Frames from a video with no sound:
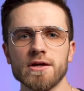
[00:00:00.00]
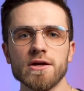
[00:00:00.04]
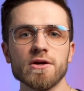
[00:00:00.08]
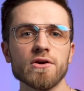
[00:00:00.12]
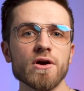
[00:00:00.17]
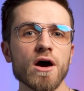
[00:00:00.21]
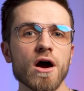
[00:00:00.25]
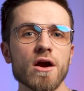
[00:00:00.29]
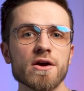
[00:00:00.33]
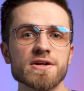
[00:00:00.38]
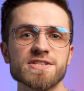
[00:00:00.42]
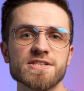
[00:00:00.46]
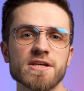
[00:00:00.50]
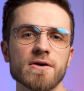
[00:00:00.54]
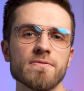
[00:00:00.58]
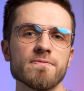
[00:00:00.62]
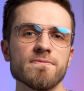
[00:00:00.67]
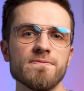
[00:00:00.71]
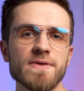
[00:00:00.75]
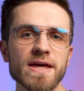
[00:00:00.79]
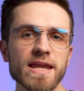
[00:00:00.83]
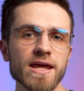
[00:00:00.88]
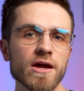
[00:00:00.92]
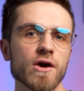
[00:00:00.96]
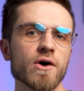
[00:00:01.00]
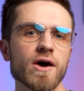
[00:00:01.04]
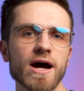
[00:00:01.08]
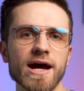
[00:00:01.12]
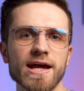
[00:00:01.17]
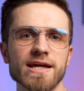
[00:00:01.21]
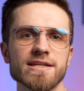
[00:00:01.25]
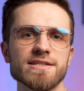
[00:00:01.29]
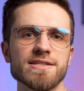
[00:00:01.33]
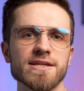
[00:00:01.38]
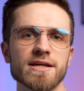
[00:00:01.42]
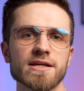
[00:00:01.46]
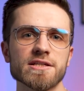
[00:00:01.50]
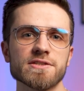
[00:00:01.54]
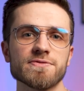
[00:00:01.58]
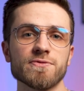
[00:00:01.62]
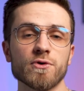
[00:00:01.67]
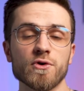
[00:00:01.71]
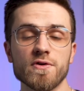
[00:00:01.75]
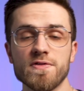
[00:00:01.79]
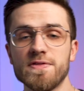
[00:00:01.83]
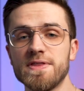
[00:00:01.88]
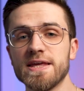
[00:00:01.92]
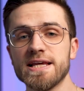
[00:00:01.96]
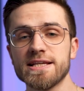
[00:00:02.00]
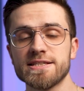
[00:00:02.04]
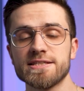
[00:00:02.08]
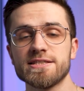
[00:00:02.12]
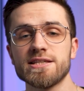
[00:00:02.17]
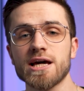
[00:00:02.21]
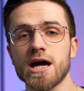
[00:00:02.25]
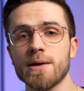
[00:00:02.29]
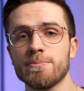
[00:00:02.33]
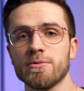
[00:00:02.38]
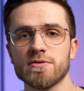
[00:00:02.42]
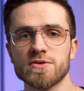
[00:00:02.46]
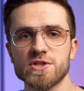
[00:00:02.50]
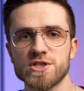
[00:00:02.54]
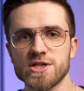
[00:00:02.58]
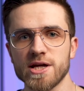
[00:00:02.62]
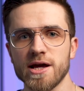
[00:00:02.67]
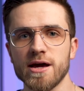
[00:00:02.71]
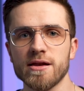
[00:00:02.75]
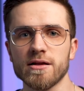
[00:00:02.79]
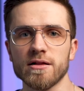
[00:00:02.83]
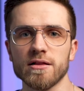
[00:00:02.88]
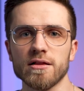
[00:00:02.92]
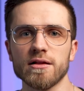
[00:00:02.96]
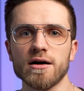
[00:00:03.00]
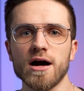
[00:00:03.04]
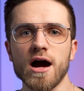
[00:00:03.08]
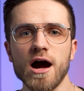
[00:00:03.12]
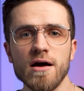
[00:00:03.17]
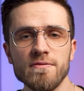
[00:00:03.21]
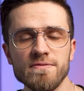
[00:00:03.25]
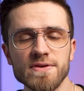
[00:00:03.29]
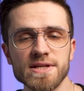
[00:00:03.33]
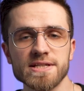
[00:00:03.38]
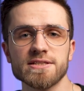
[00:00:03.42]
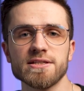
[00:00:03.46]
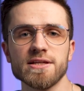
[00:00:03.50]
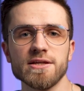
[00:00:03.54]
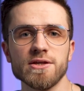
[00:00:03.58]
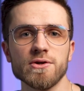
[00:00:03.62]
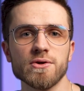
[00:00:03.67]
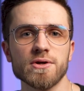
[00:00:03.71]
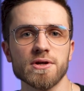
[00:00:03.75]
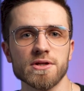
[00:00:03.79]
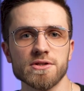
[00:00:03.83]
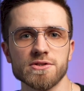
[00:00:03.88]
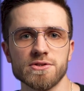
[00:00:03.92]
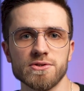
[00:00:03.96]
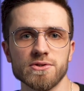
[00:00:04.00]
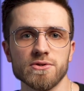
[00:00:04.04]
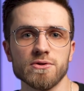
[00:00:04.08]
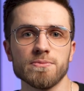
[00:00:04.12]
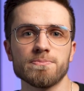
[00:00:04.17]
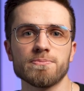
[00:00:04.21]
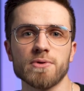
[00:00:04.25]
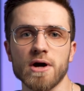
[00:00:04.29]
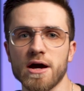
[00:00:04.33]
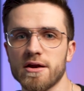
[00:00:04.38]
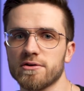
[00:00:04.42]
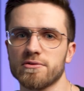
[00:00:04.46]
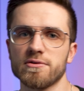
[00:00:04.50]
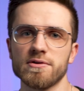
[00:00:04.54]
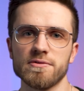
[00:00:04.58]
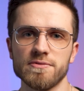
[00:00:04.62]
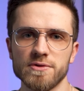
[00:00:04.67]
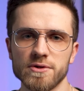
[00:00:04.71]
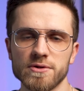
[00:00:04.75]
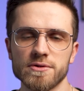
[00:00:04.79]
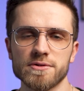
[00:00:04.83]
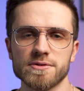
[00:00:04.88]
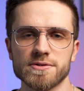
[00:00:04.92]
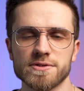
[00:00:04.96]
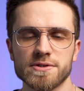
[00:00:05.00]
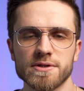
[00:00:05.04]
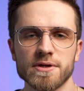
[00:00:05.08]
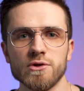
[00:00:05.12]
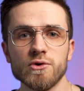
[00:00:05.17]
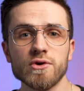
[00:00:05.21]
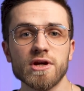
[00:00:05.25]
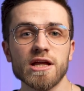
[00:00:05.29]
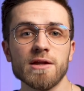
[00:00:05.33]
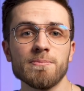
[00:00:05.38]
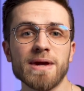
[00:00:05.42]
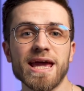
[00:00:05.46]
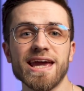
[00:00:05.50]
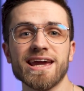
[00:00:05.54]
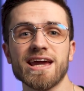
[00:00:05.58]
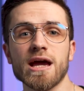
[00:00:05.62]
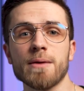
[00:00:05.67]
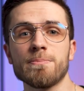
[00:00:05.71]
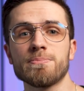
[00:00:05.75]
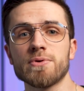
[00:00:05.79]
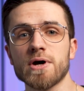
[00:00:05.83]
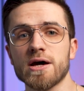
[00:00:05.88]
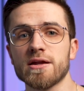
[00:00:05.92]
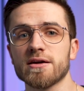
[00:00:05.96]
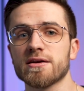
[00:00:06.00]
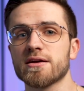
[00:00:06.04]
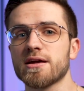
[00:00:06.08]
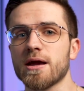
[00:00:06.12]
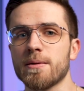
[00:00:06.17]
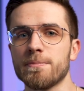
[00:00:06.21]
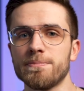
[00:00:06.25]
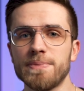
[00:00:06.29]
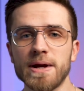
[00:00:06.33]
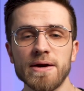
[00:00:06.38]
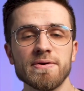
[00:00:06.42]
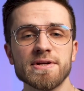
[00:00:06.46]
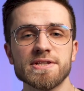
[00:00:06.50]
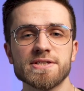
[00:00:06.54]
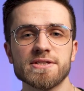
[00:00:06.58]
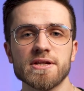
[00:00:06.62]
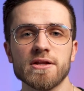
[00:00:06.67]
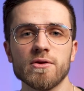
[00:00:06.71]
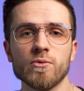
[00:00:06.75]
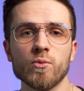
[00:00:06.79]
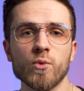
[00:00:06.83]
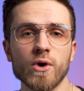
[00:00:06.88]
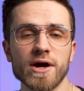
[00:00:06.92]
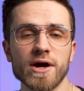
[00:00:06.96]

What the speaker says: Here are some video ideas for this type of channel. Obviously, you can do product reviews. You can make a product comparison,